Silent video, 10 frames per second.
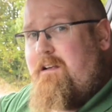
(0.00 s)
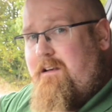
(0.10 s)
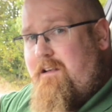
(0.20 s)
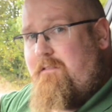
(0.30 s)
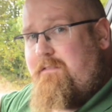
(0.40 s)

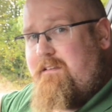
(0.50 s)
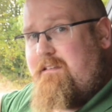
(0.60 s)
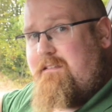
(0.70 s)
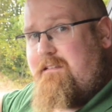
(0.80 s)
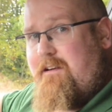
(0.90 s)
love this
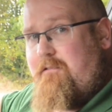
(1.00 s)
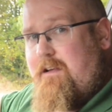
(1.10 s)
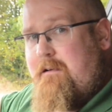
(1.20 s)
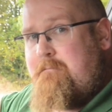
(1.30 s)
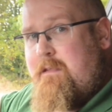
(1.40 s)

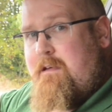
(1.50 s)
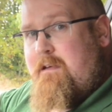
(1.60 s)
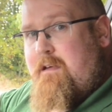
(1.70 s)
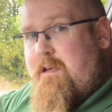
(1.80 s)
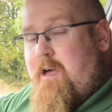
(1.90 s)
interior.
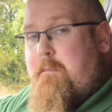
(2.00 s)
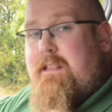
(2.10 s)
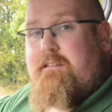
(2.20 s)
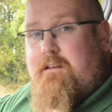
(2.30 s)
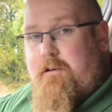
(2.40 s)
But
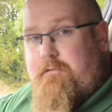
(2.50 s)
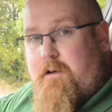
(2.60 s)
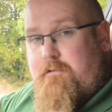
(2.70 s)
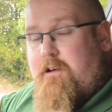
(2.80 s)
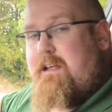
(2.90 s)
that's enough
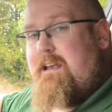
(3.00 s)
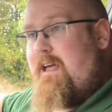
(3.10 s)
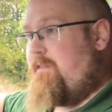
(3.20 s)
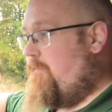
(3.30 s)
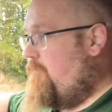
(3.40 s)
of looking
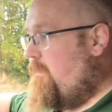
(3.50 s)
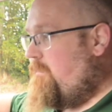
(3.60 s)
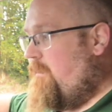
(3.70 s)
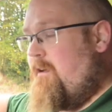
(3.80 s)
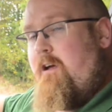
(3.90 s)
at the
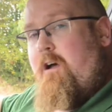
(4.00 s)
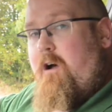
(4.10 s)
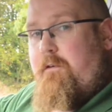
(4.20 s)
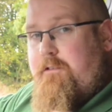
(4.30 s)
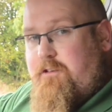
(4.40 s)
front
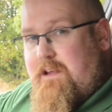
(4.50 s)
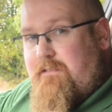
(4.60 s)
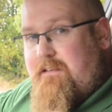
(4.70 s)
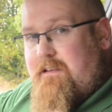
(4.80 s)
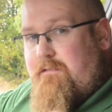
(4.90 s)
of the
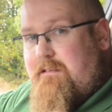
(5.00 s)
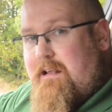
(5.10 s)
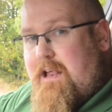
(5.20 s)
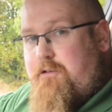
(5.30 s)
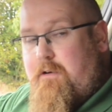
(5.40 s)
GV70
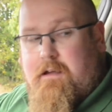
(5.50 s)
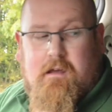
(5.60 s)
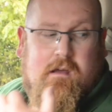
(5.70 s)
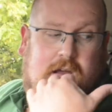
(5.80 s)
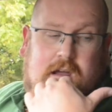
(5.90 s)
Electric.
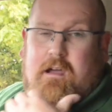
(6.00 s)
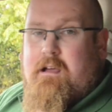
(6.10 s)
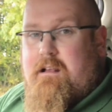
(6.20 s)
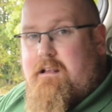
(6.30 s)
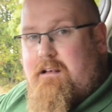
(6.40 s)

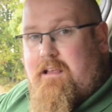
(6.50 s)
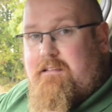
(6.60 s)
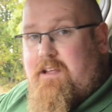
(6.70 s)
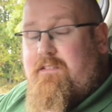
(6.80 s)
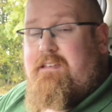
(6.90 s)
Let's
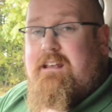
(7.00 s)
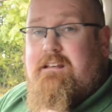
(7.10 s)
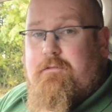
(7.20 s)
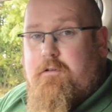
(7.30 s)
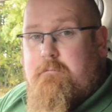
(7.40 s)
see if it's any
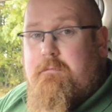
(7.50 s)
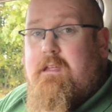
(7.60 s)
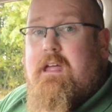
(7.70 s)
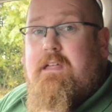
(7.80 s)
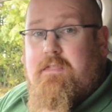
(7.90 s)
different
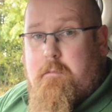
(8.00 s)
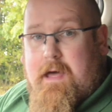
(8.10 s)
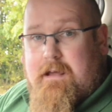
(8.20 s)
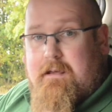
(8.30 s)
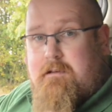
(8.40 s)
in the
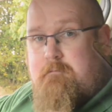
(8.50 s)
back.